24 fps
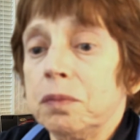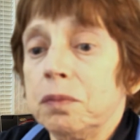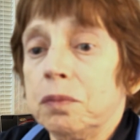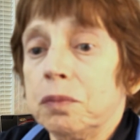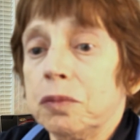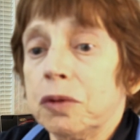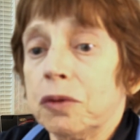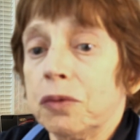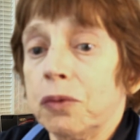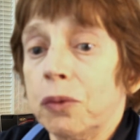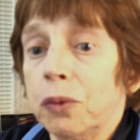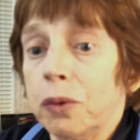
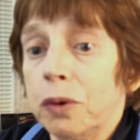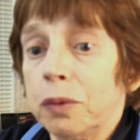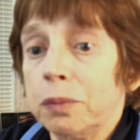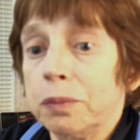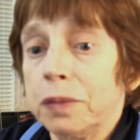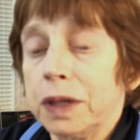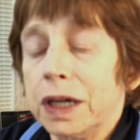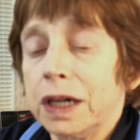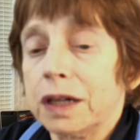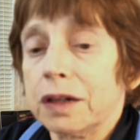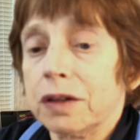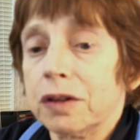perform
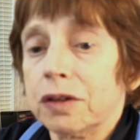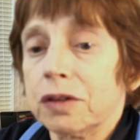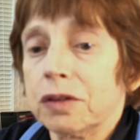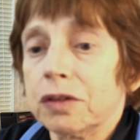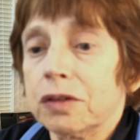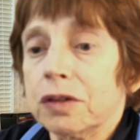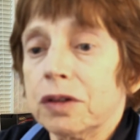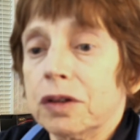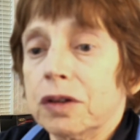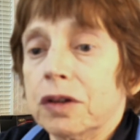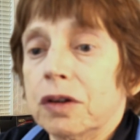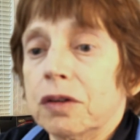better
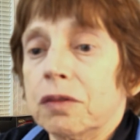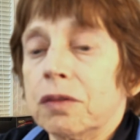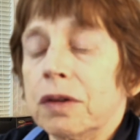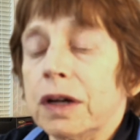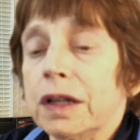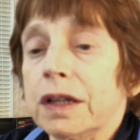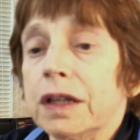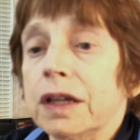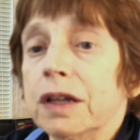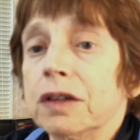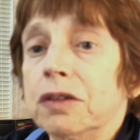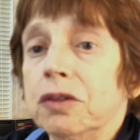rather
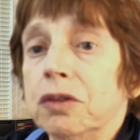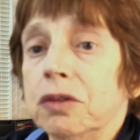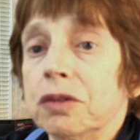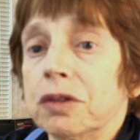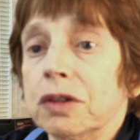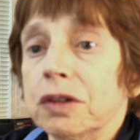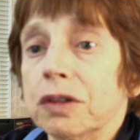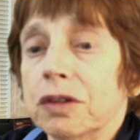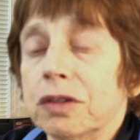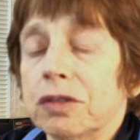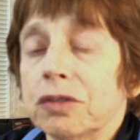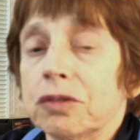than using
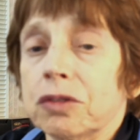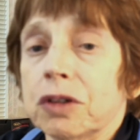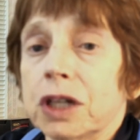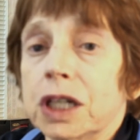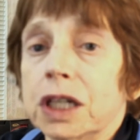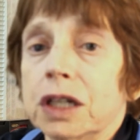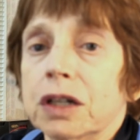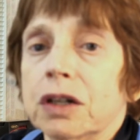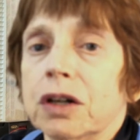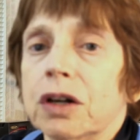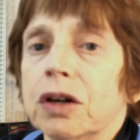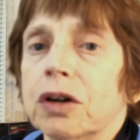the
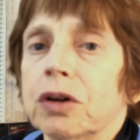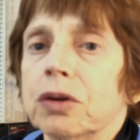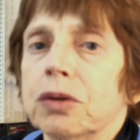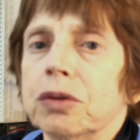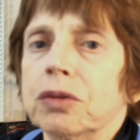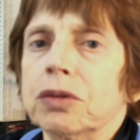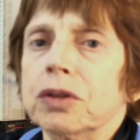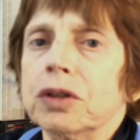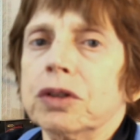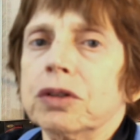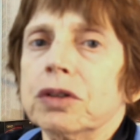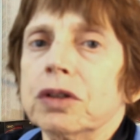straight
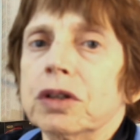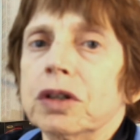code.